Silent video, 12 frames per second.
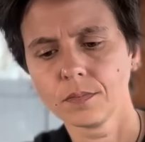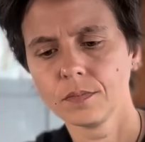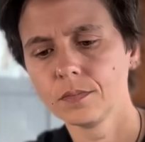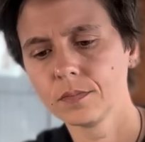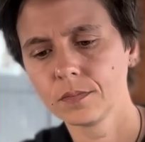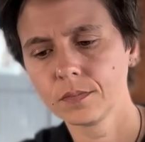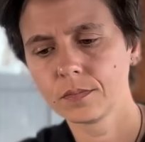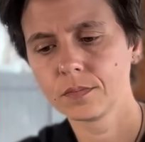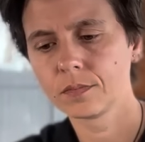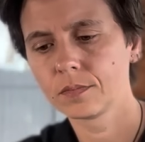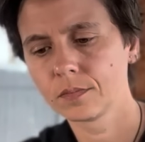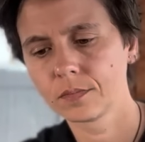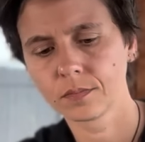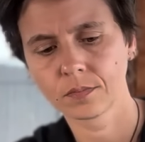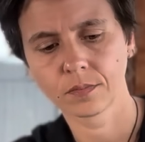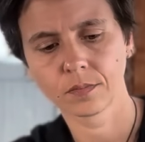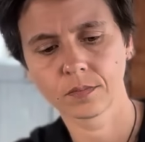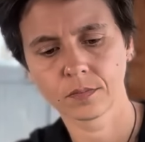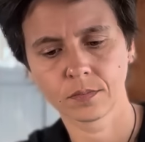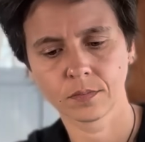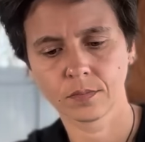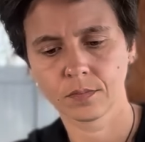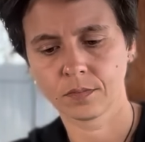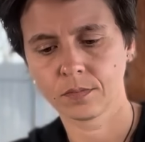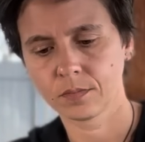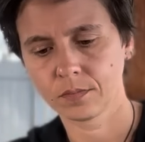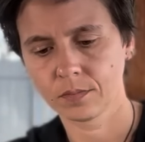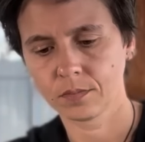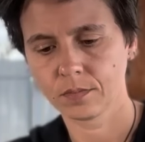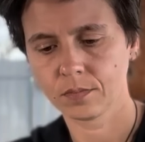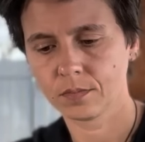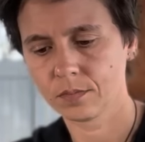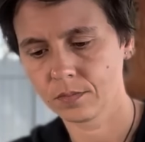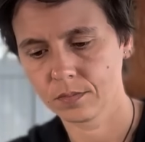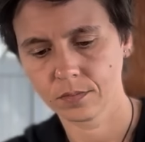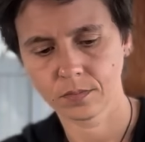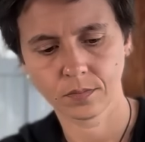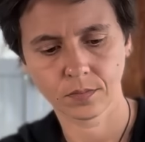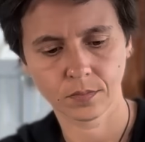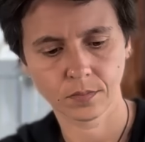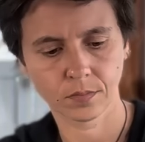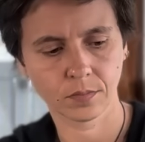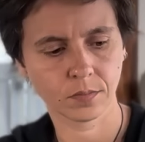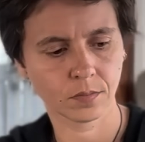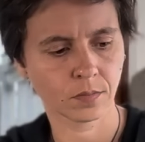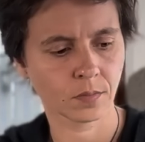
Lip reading: No one is speaking in this clip.